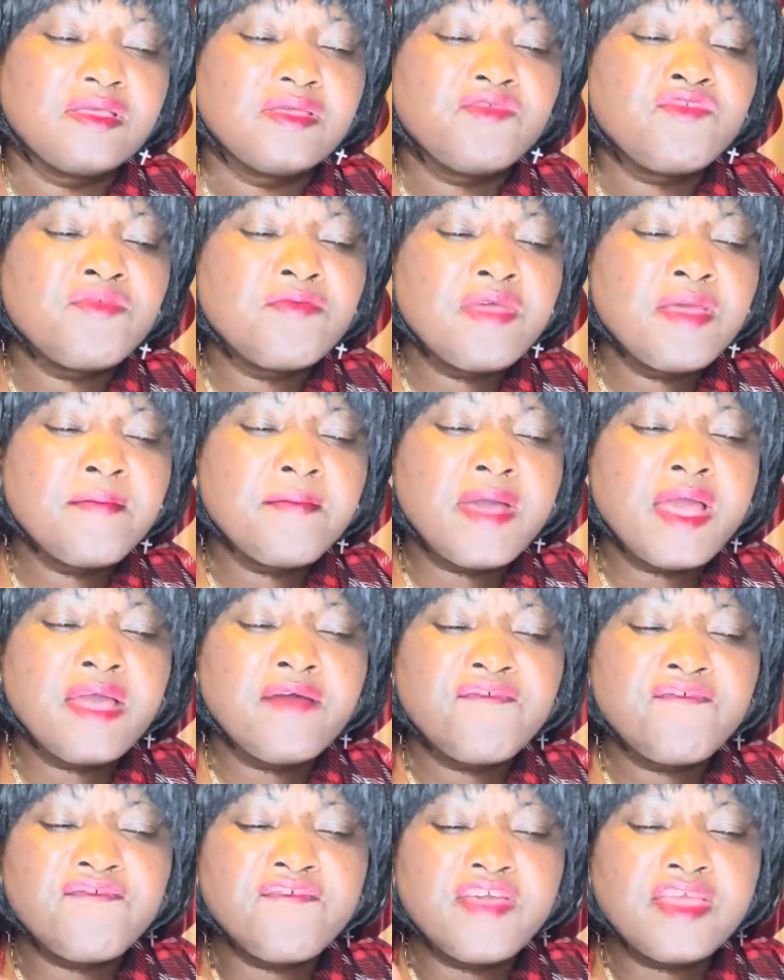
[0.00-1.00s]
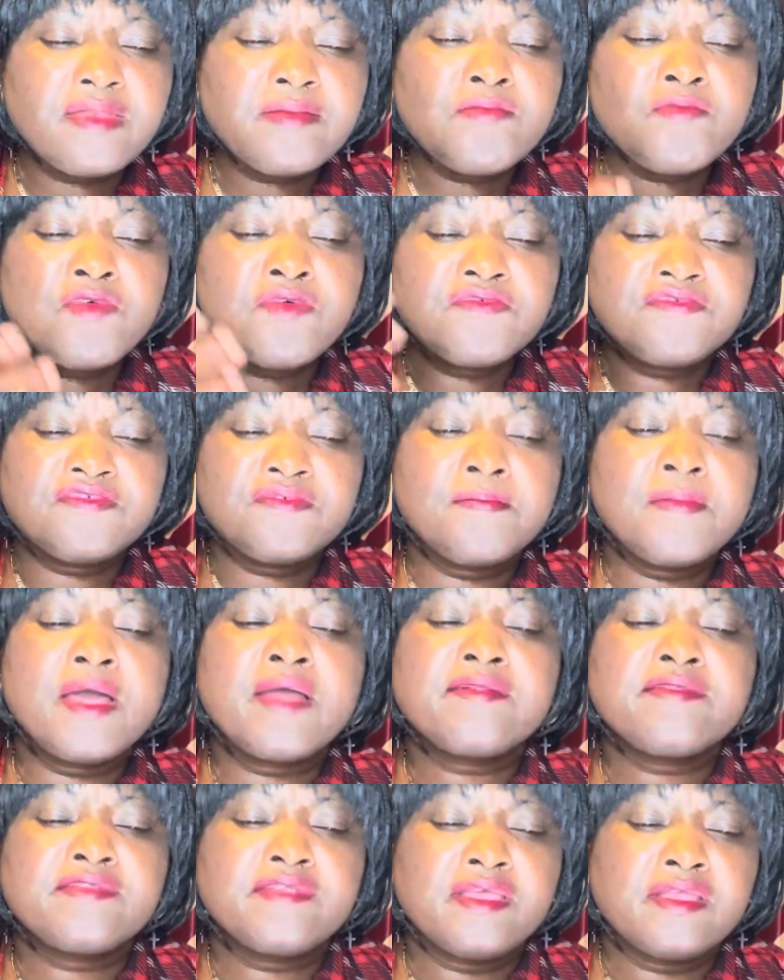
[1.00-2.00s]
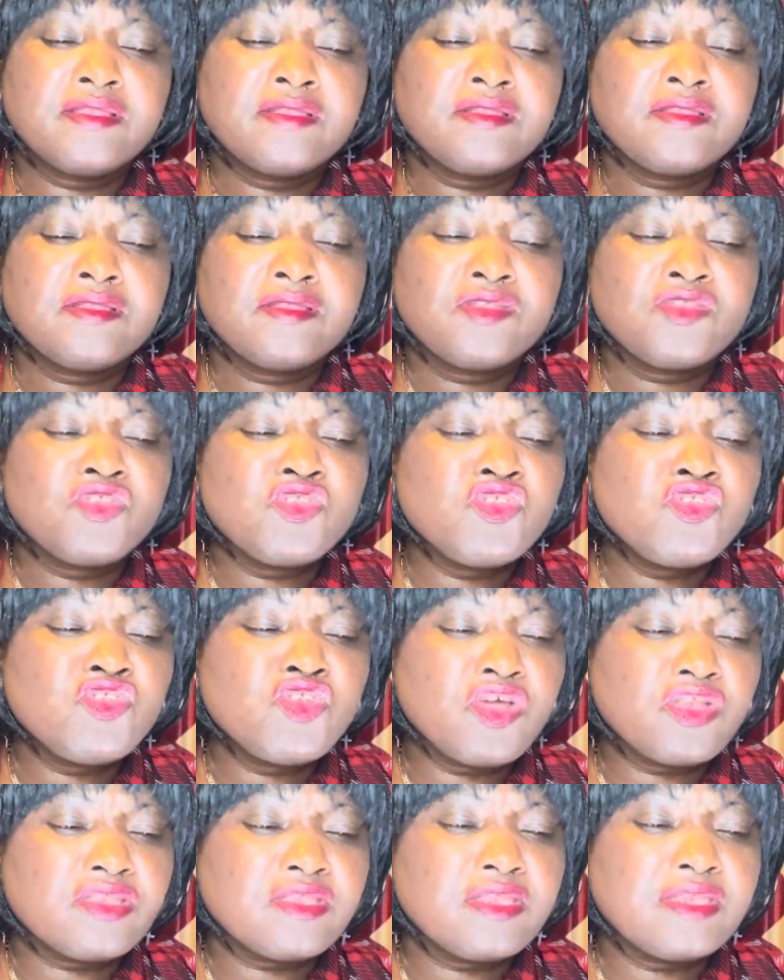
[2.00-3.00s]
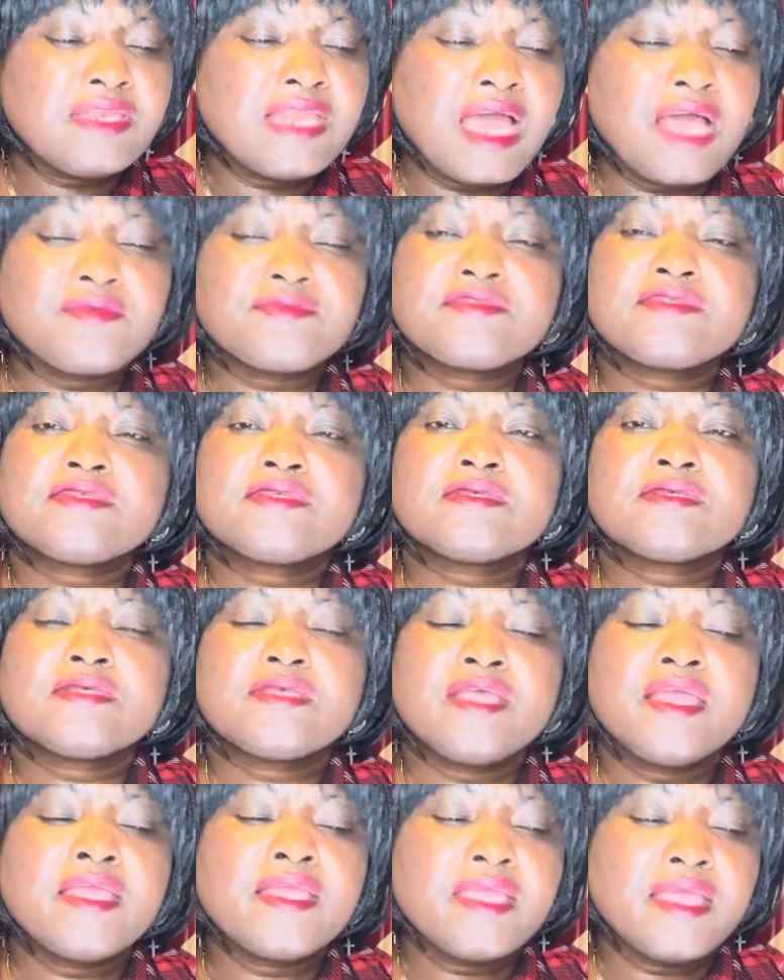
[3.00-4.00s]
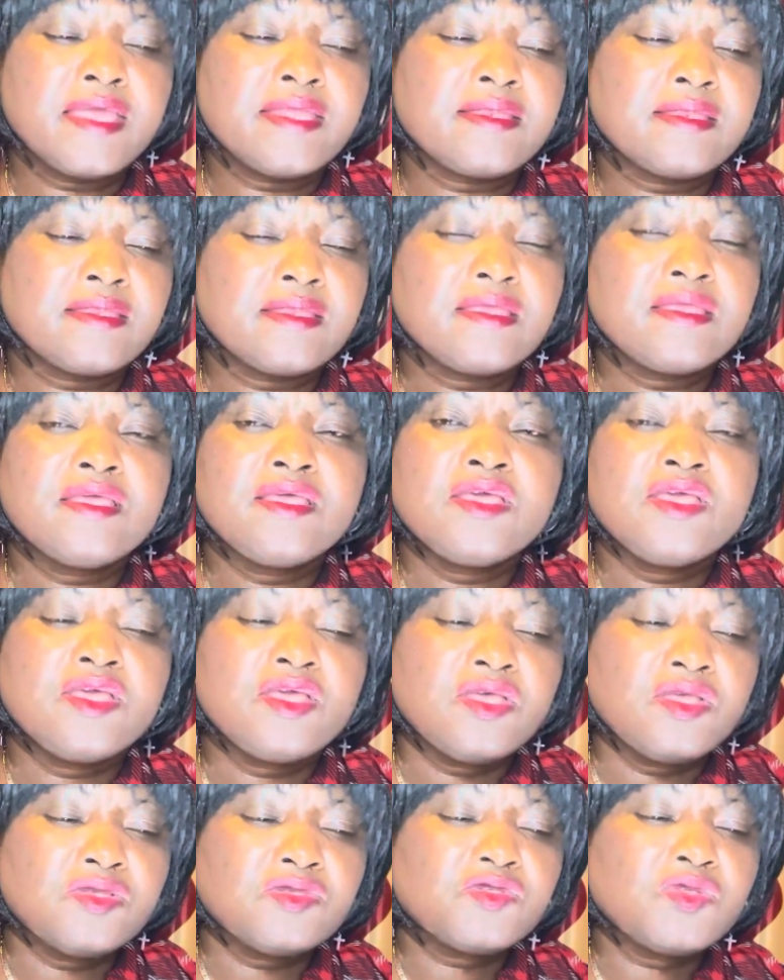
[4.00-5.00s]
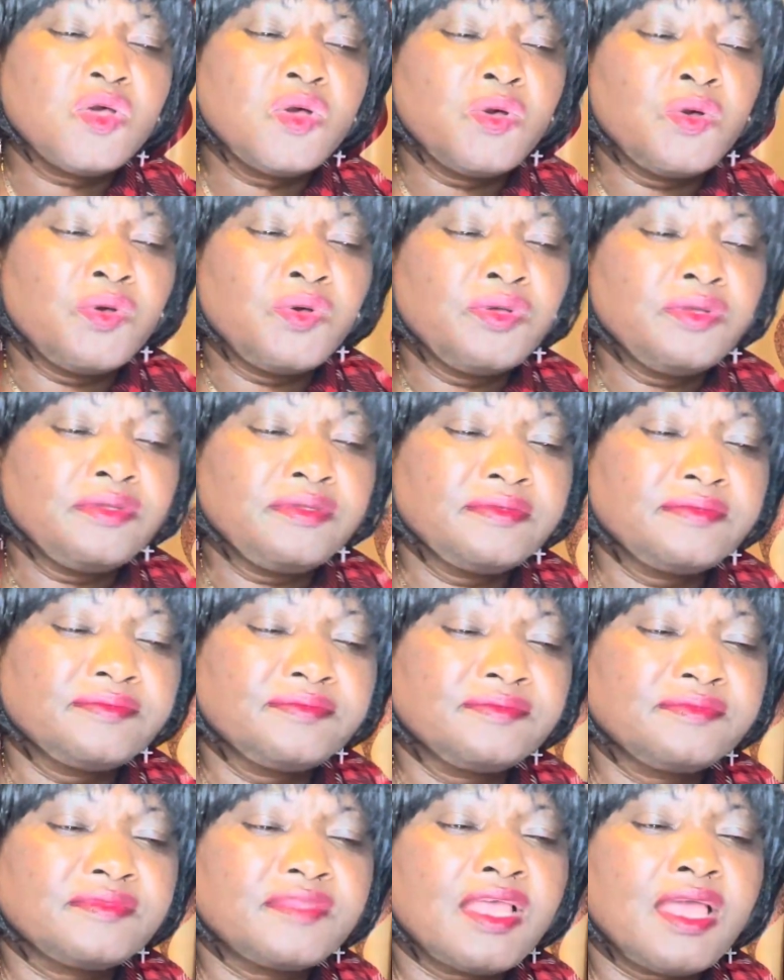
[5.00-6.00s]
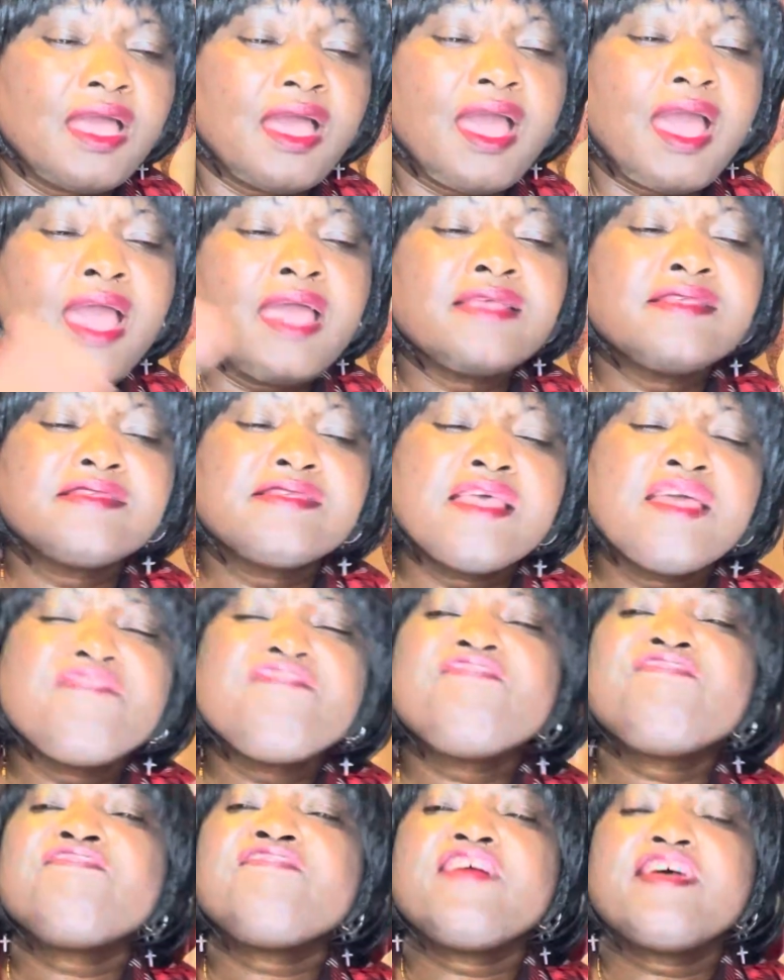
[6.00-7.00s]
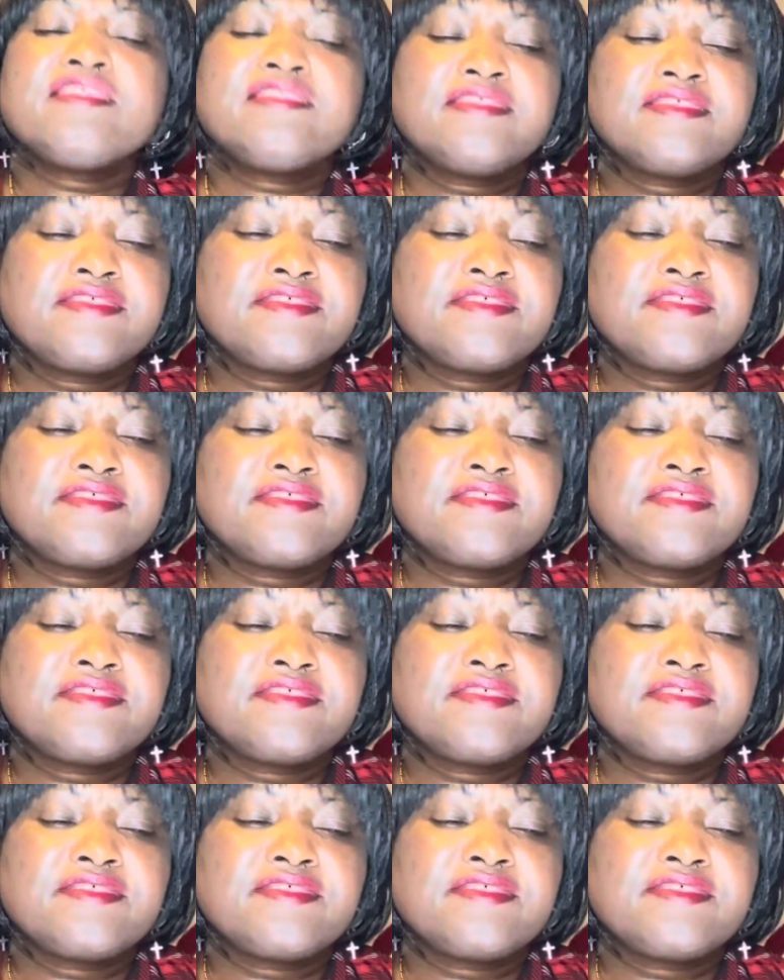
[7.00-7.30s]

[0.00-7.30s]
Remember, faith moves mountain, not doubt. Again, so I say faith